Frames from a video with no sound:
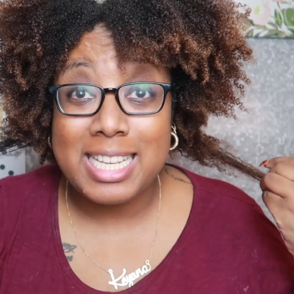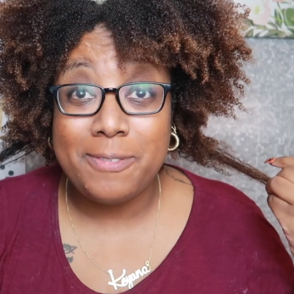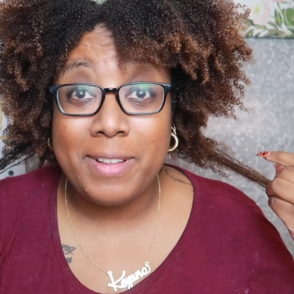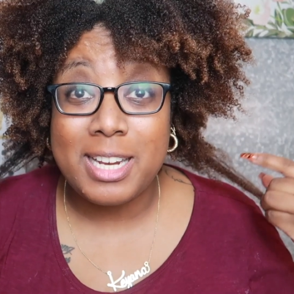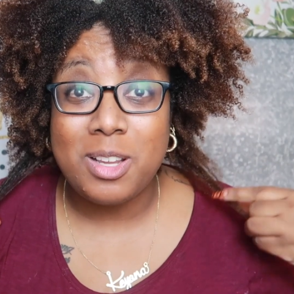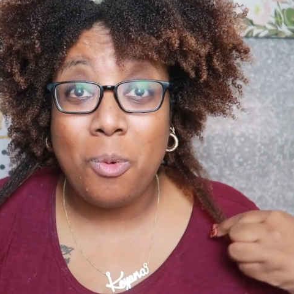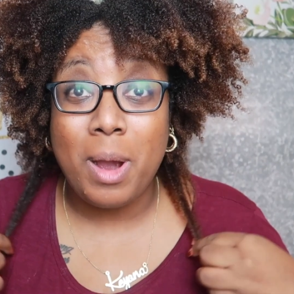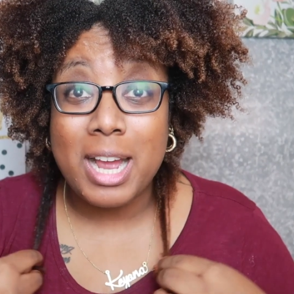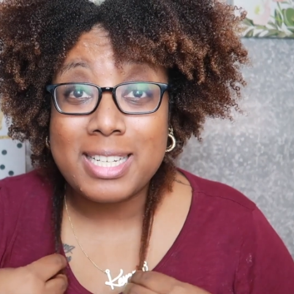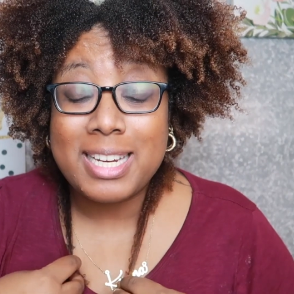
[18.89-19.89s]
just finished
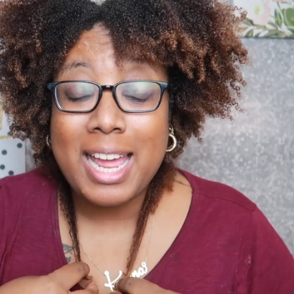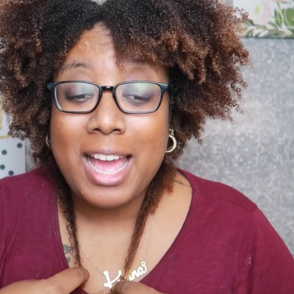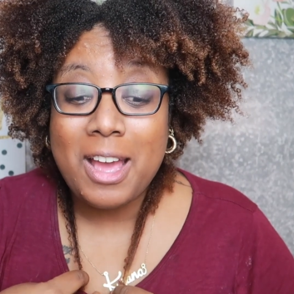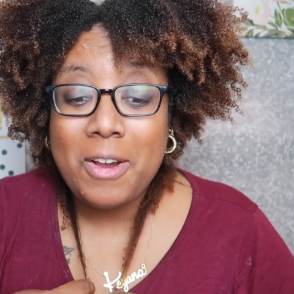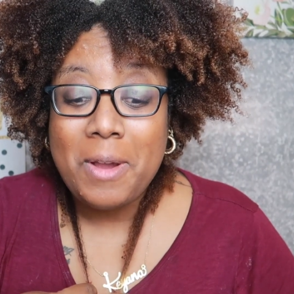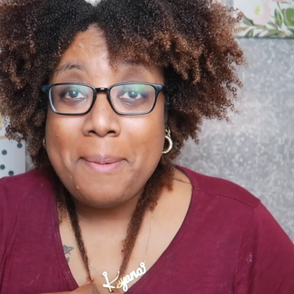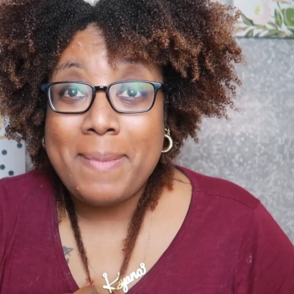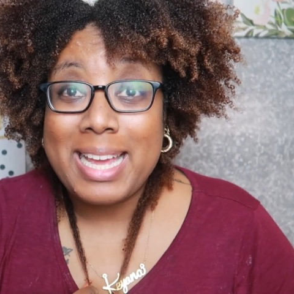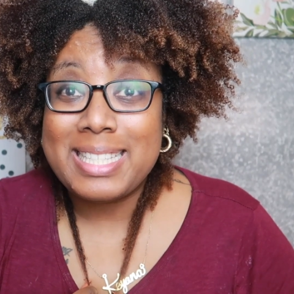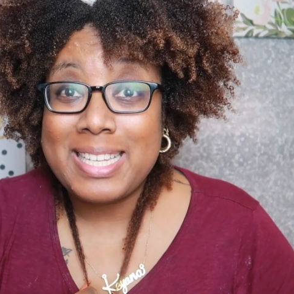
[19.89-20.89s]
washing out
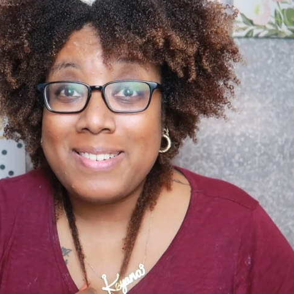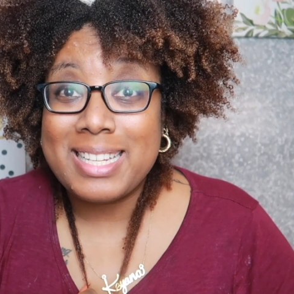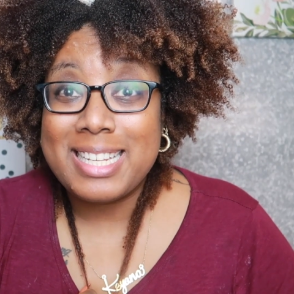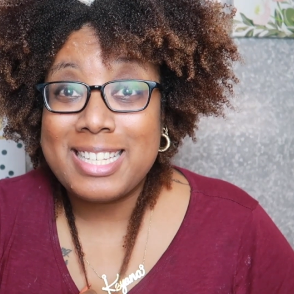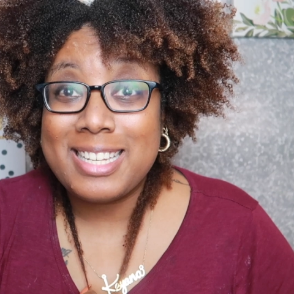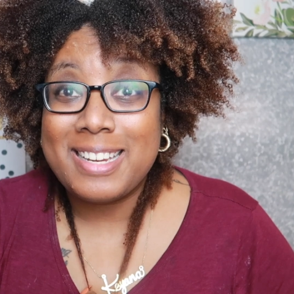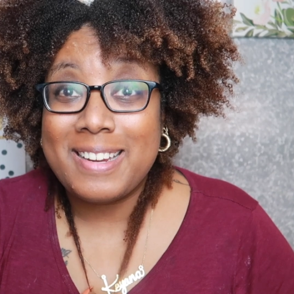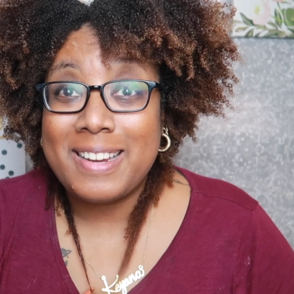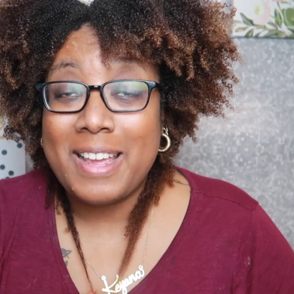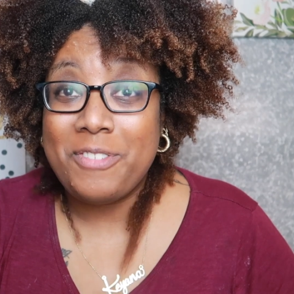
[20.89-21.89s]
my deep
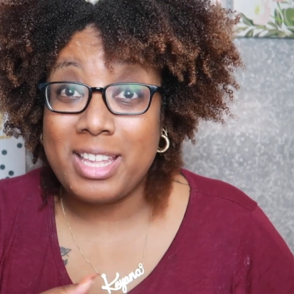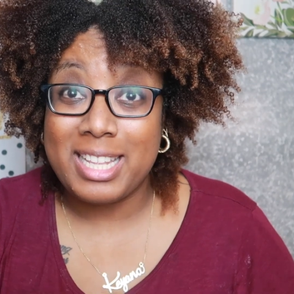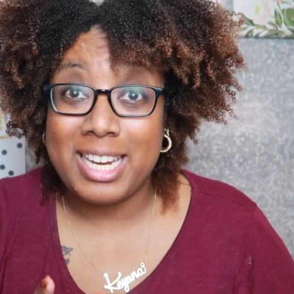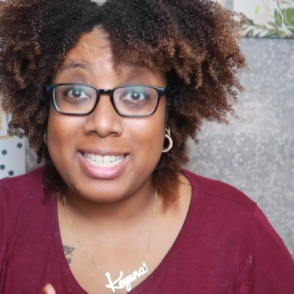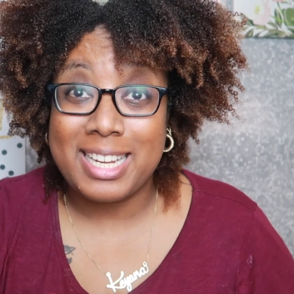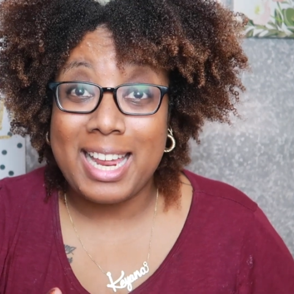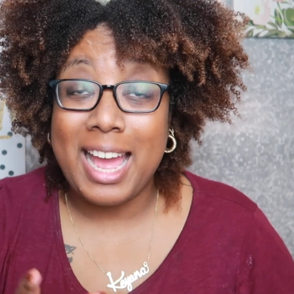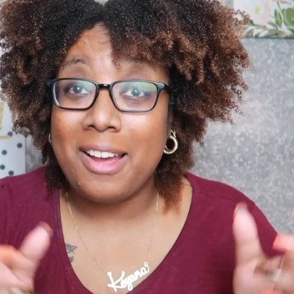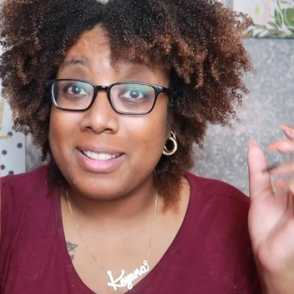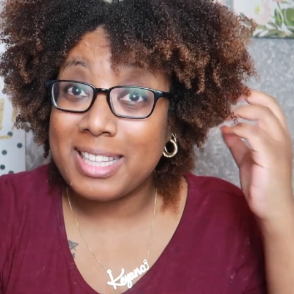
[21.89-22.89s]
conditioner. If you didn't check
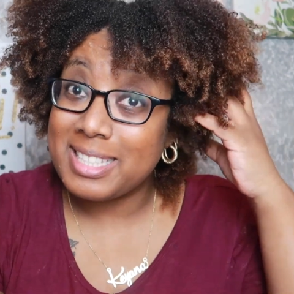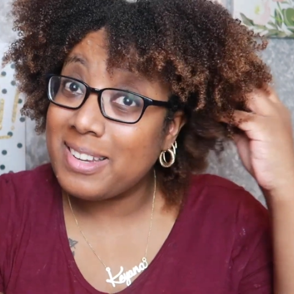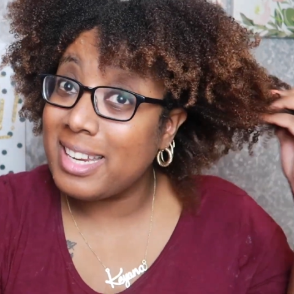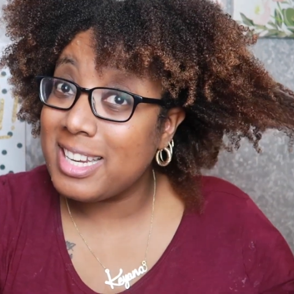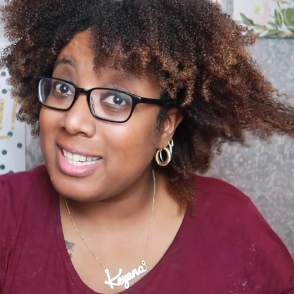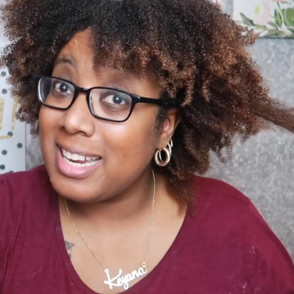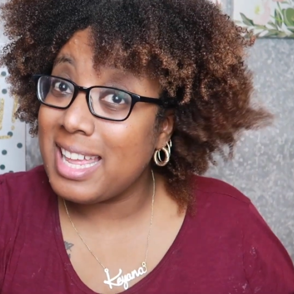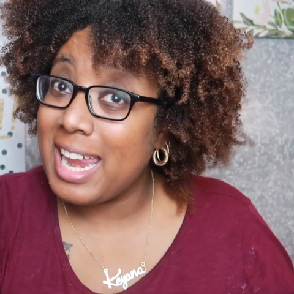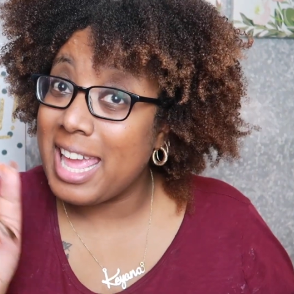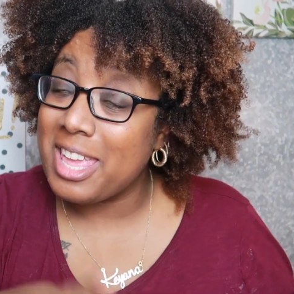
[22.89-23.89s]
out the deep conditioner
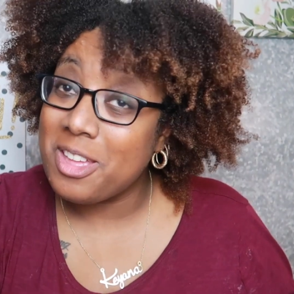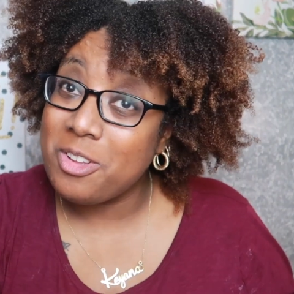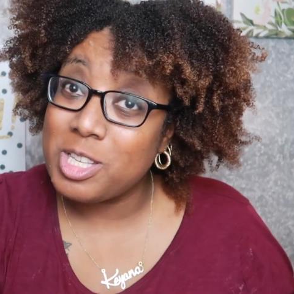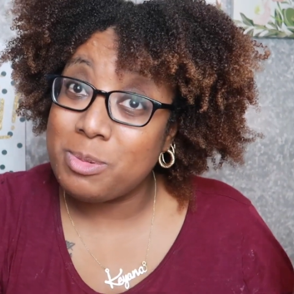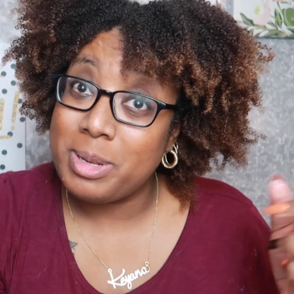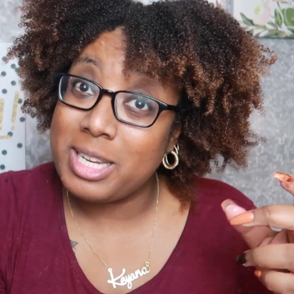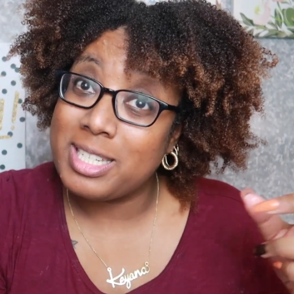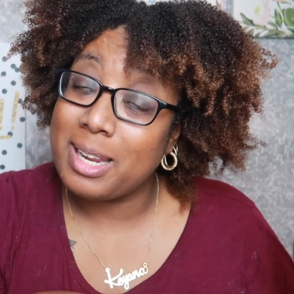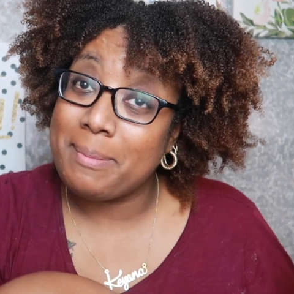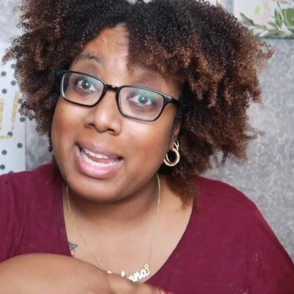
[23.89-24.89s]
that I used, please
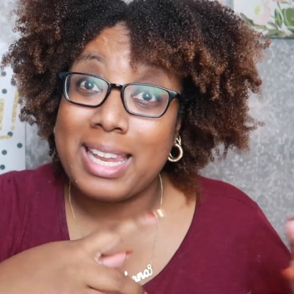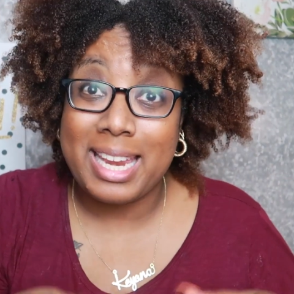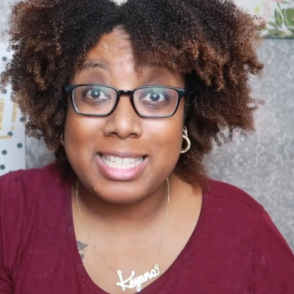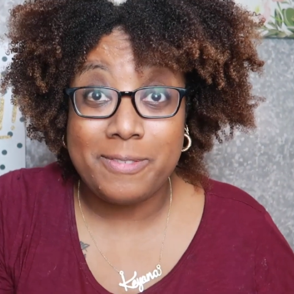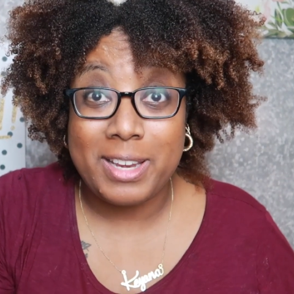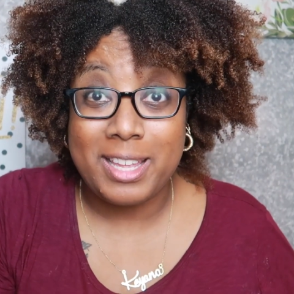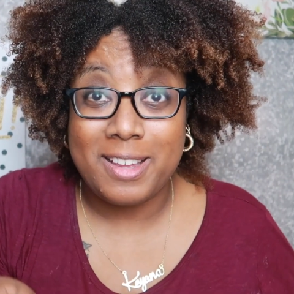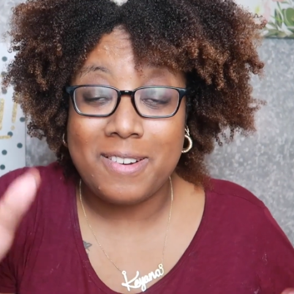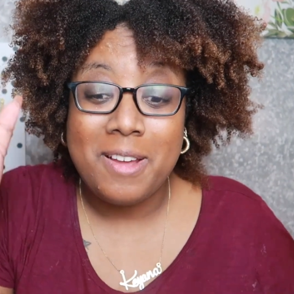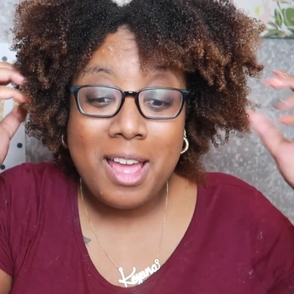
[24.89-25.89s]
check my latest
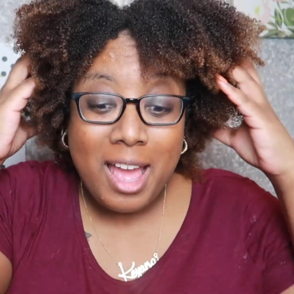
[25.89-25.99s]
video.